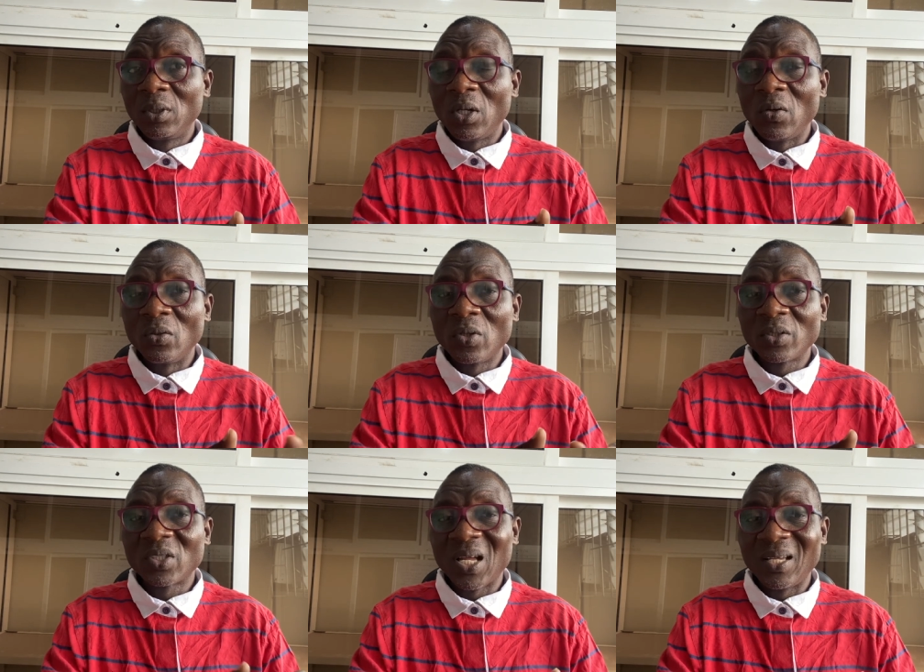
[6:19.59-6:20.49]
you know
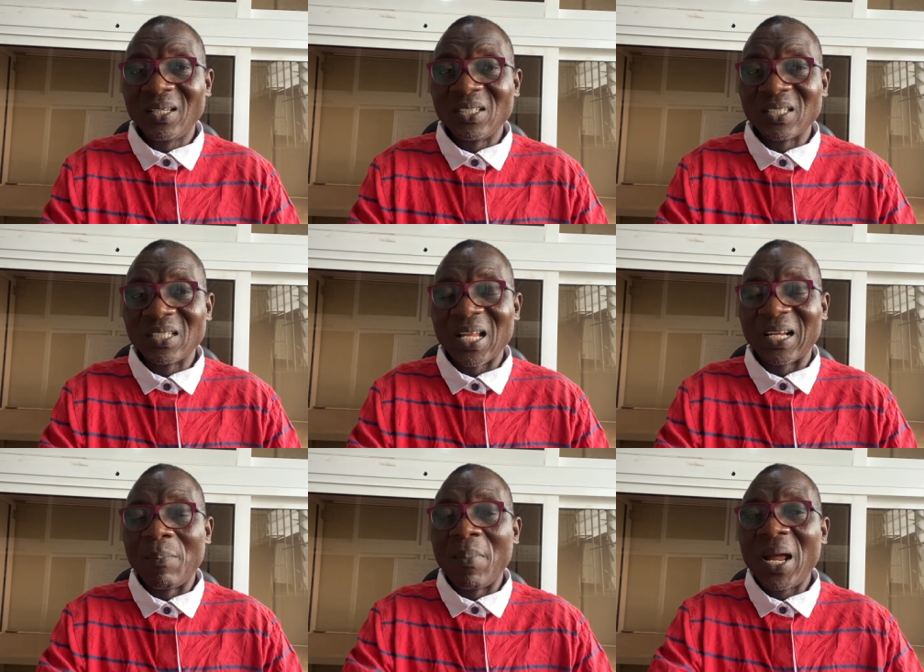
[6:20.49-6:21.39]
just it's, it's like
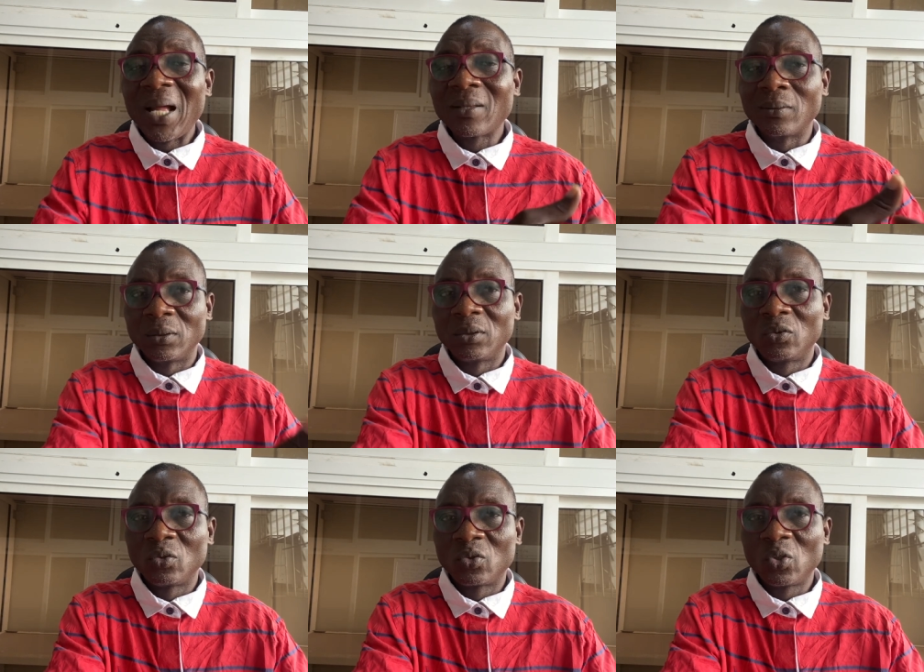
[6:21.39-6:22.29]
a method
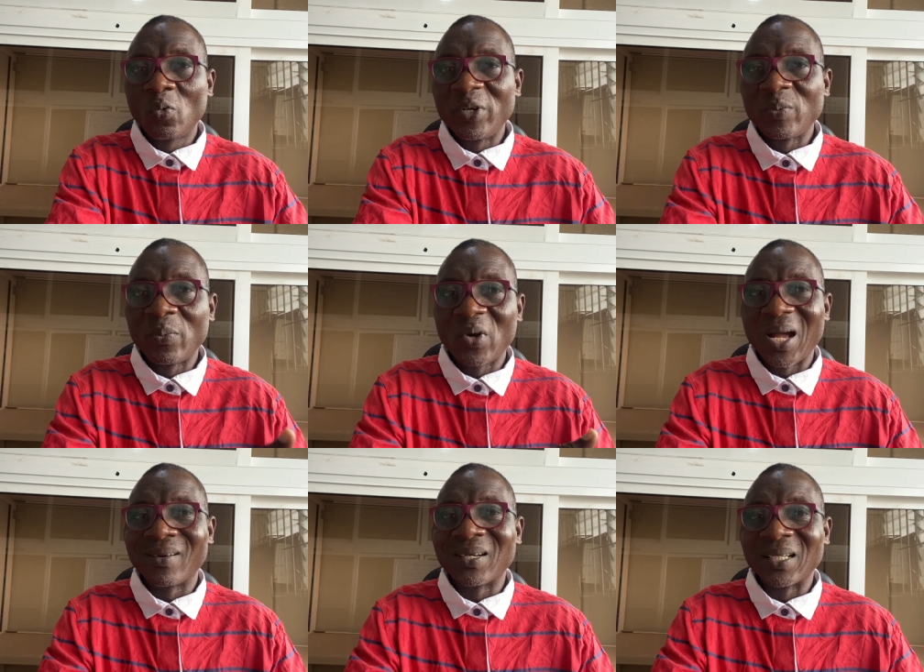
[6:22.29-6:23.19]
through which people can
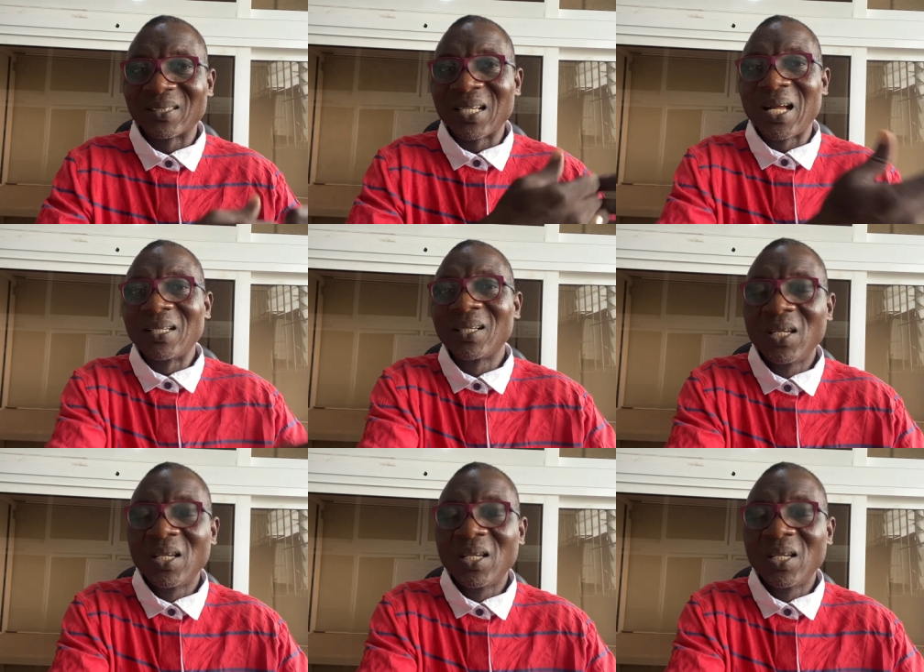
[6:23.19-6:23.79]
understand